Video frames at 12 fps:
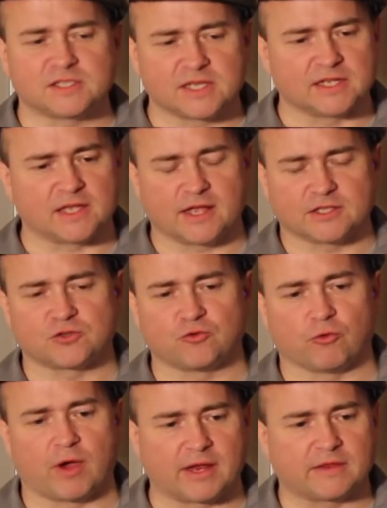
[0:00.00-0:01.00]
it's it, it's
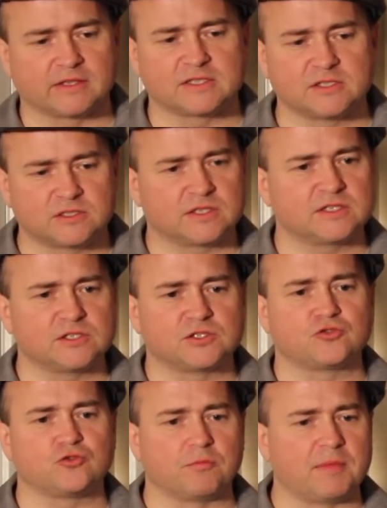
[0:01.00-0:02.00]
great. This is this is
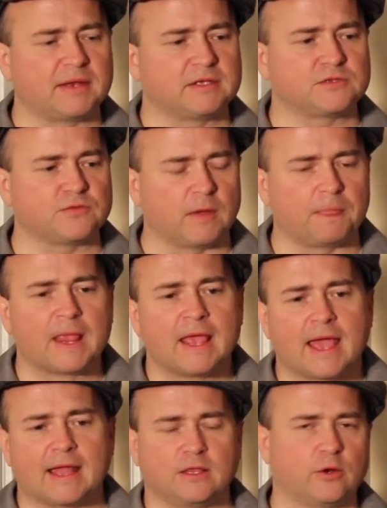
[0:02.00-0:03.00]
tremendous fun,
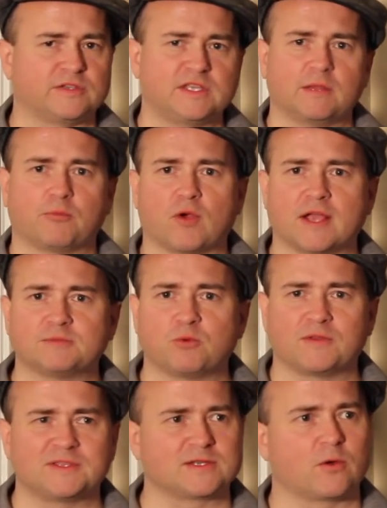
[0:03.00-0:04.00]
and you know I've seen the price
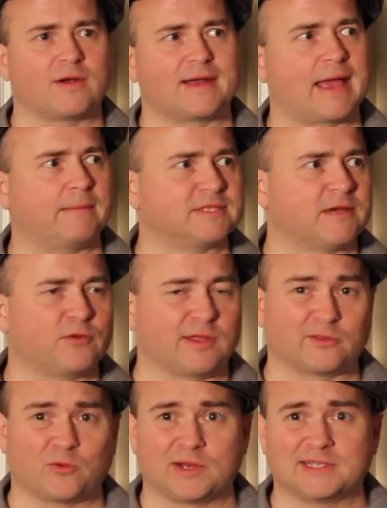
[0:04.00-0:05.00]
point. This is going on Amazon for
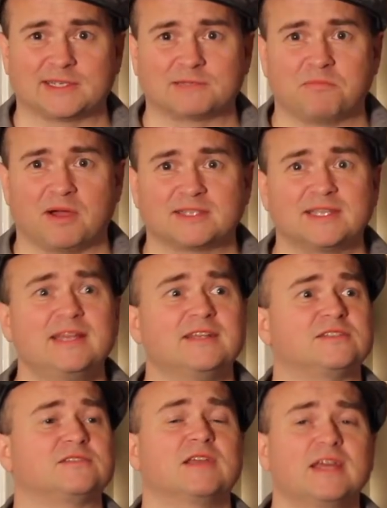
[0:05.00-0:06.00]
like twenty six bucks. It
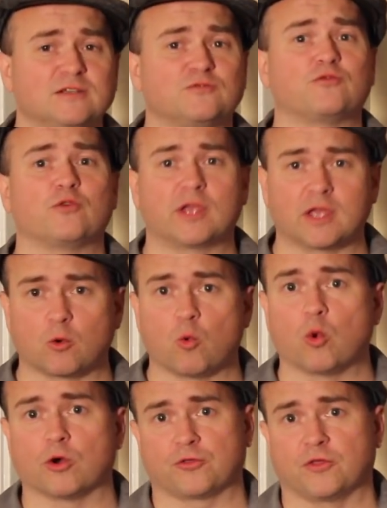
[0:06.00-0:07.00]
is it is freaking
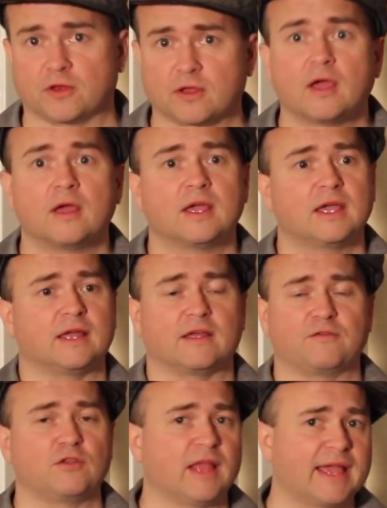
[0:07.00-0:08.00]
worth it.
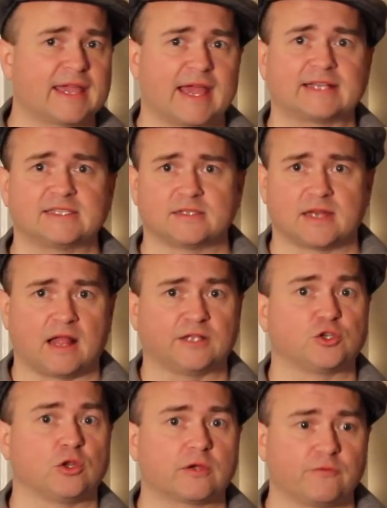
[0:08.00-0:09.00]
If you like Axis and
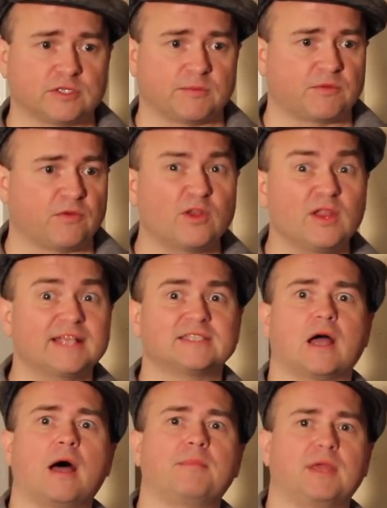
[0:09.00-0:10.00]
allies, you're looking for something fun. You like
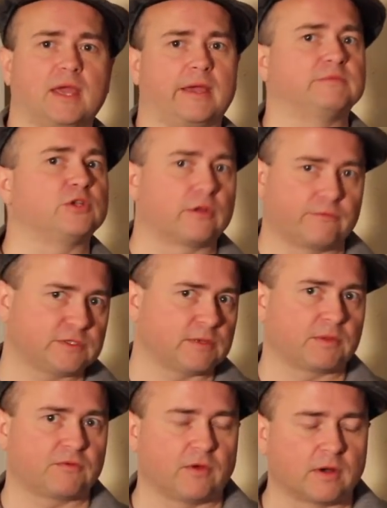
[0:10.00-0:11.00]
zombie games, you're looking for
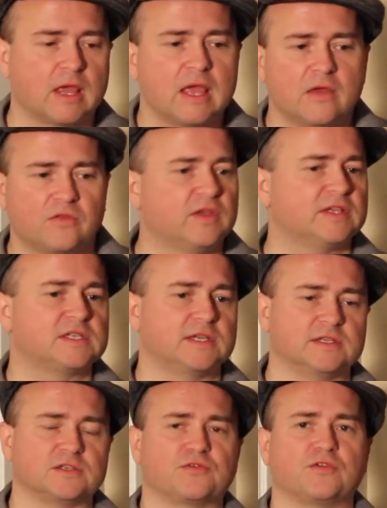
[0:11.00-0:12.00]
something fun. This
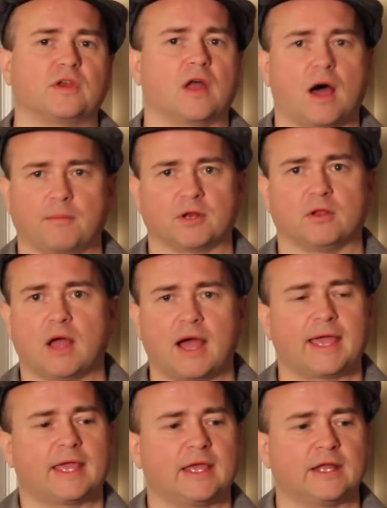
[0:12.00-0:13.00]
is phenomenal.
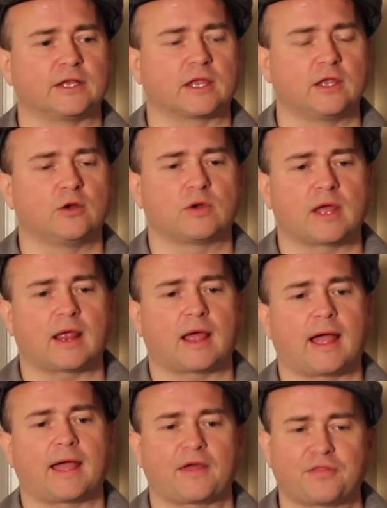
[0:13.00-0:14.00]
I you know not,
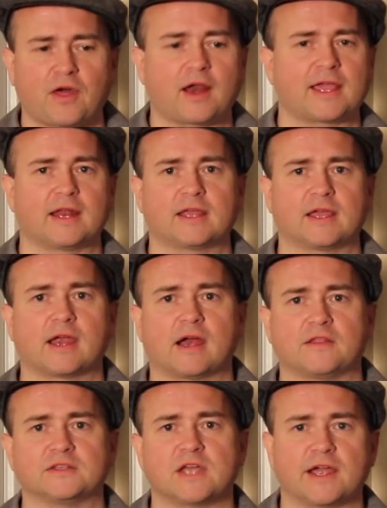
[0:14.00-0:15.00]
I, I thought I'd get a kick
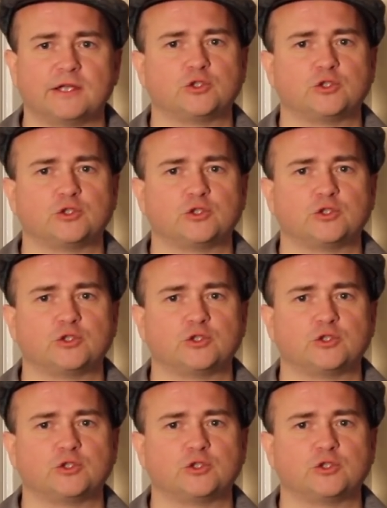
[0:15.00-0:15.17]
out of this. I